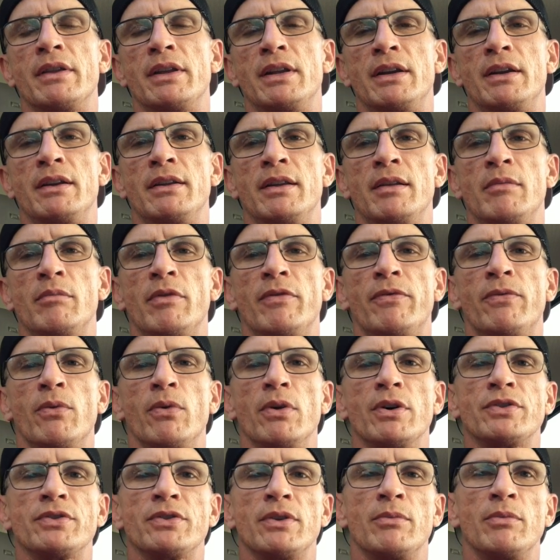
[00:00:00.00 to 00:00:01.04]
than
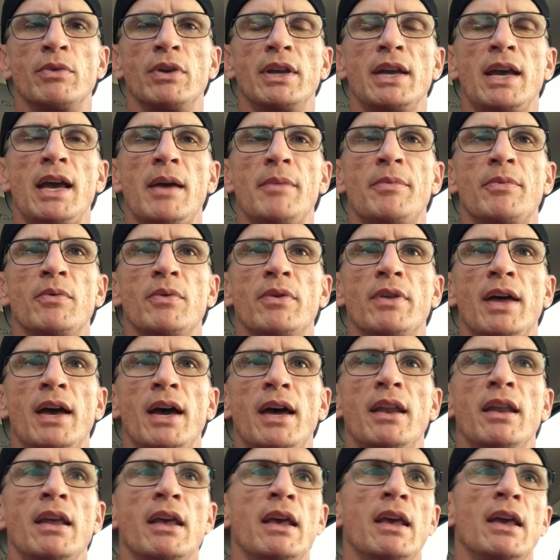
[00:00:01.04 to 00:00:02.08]
before. So I'm really happy with
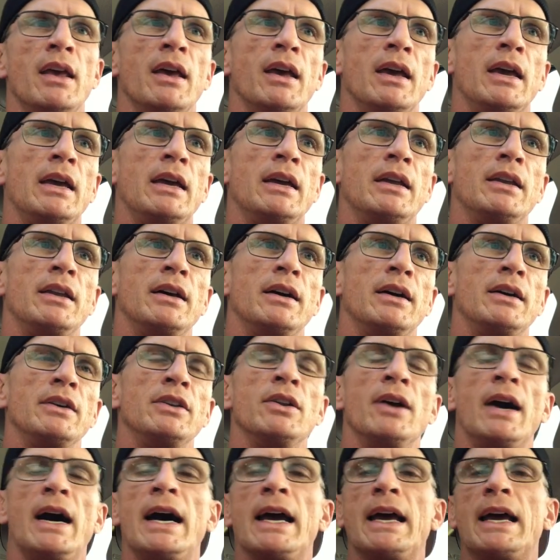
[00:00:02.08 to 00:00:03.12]
that. And
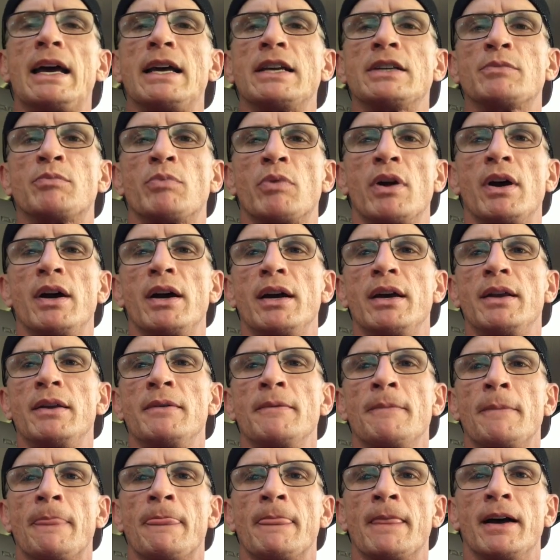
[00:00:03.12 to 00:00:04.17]
I asked Brian.
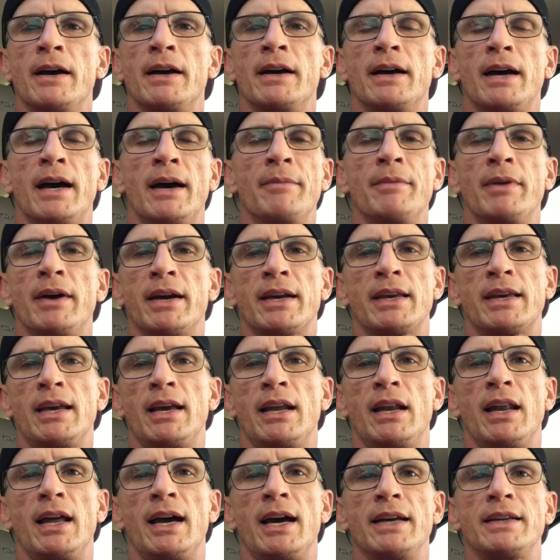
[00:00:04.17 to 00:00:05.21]
I
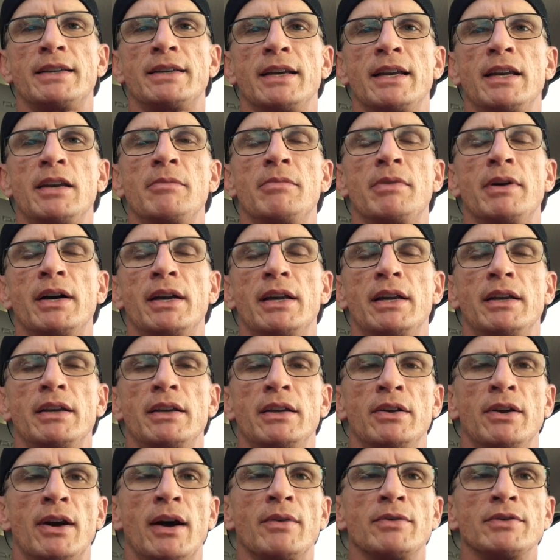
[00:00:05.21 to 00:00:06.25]
can't lie to
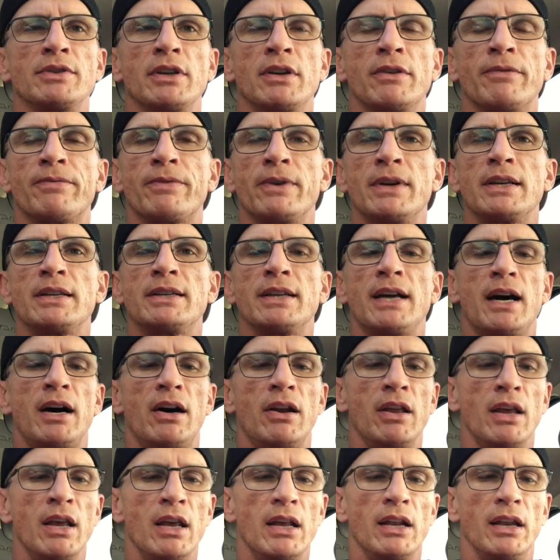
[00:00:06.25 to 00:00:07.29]
anybody. I was a little freaked
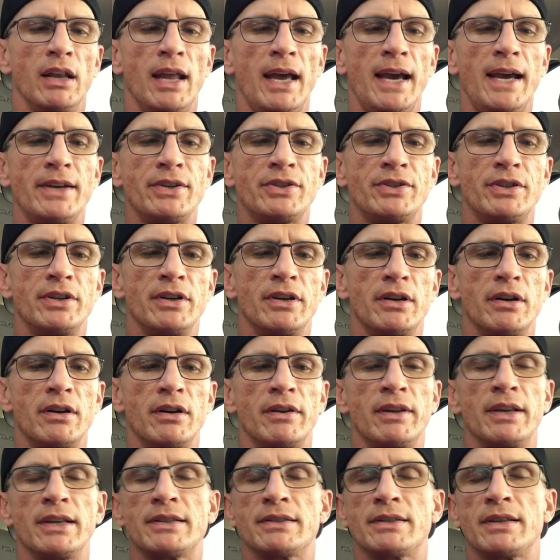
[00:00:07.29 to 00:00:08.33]
out last
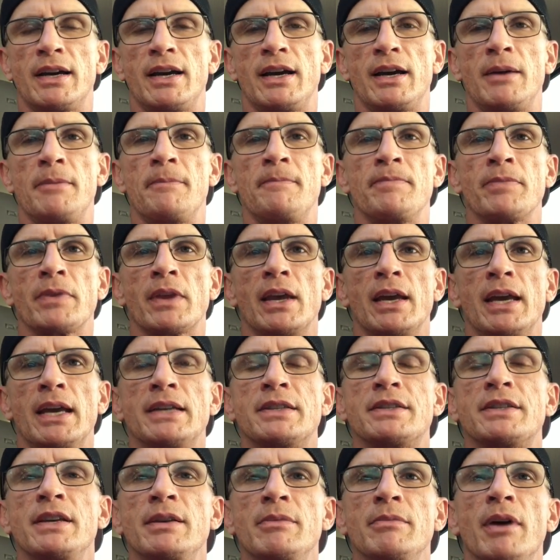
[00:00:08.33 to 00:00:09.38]
year. This time,
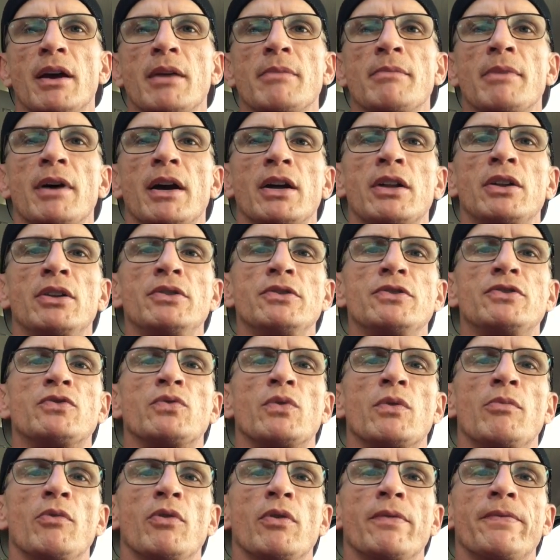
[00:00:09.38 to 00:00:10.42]
it seemed like my glutes
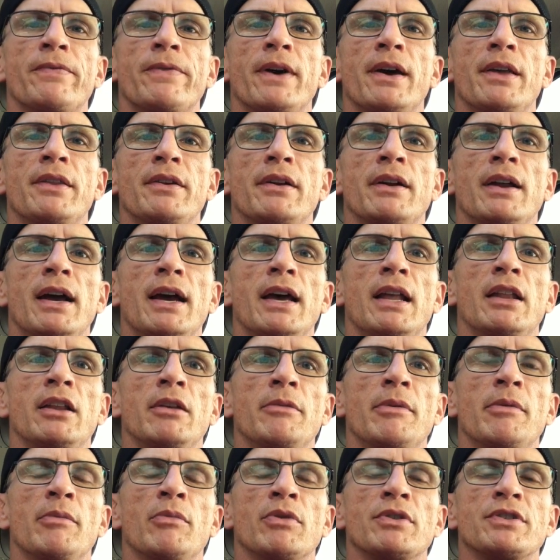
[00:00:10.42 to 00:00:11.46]
were more feathered. I had a
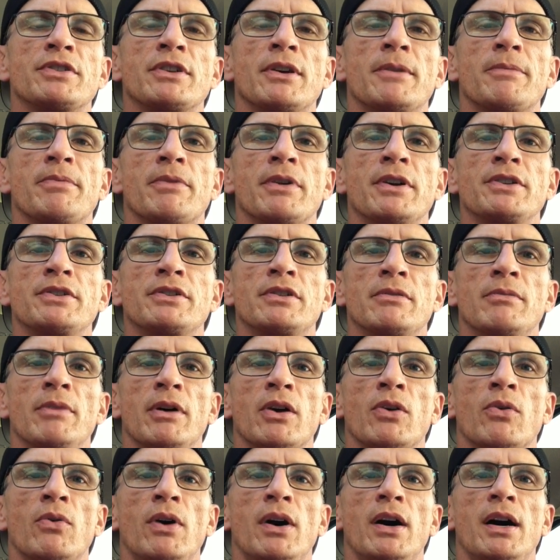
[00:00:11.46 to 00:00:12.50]
little bit more separation in
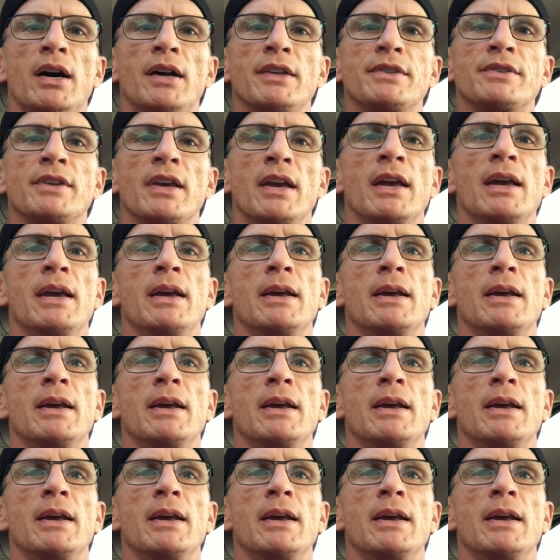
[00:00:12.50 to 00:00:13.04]
my quads.